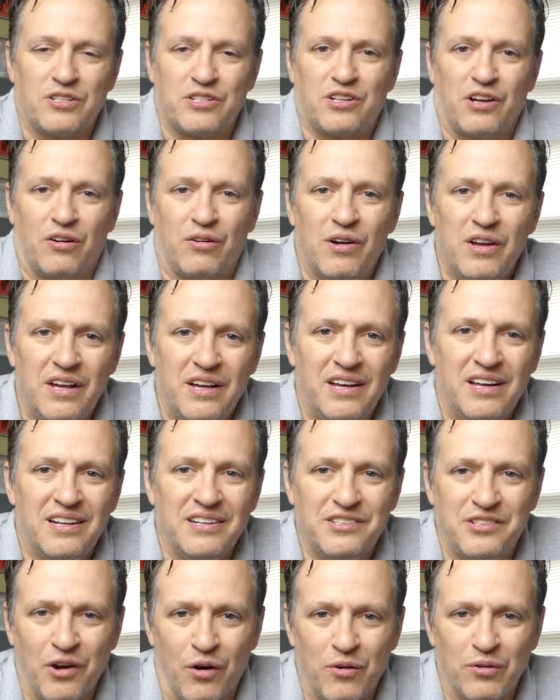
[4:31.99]
So
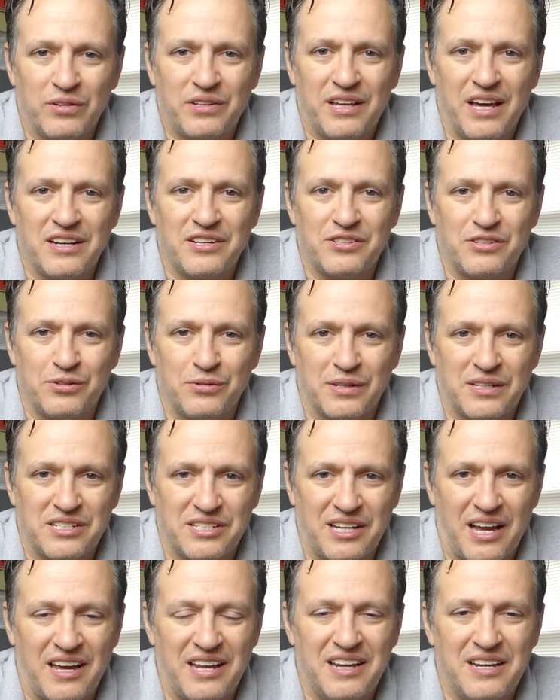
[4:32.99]
don't get too
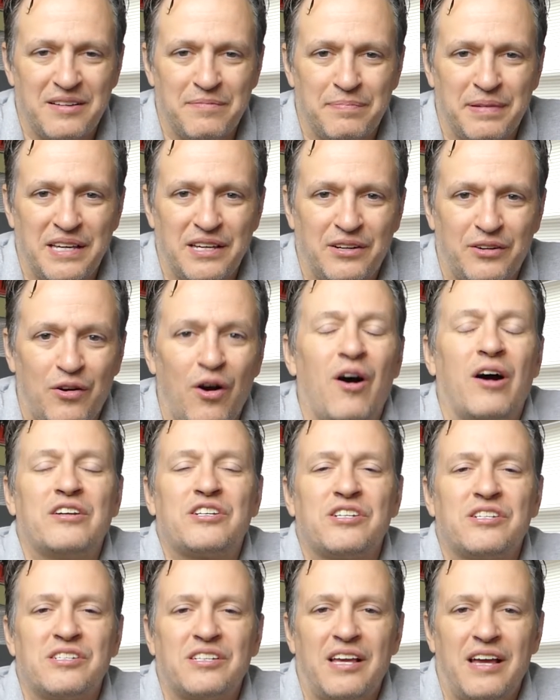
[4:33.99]
excited. Be
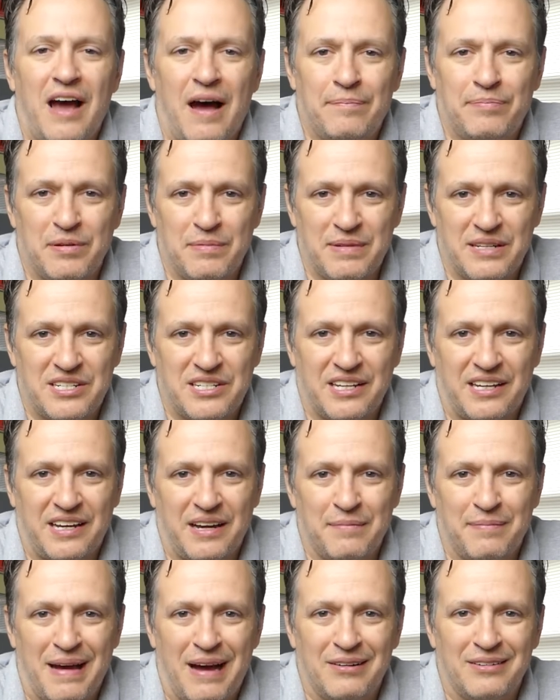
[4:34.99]
cautiously
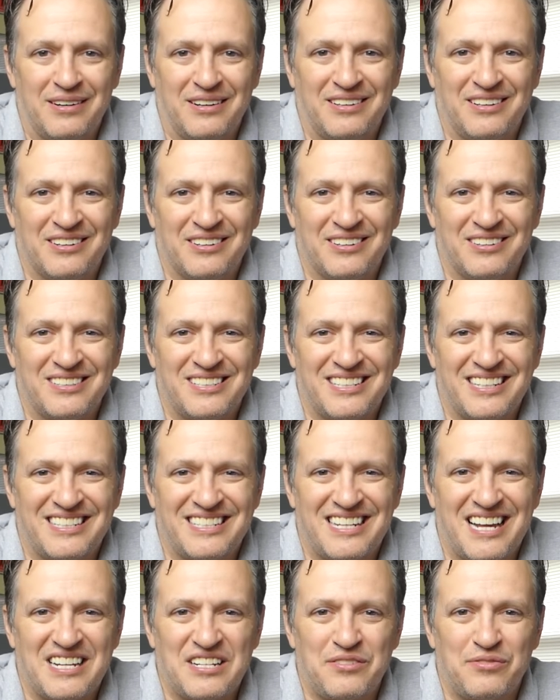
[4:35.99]
optimistic about your
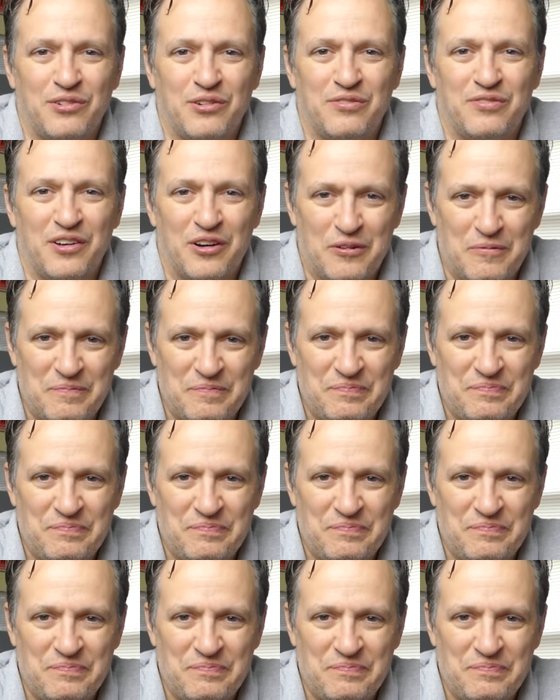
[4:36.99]
successful film.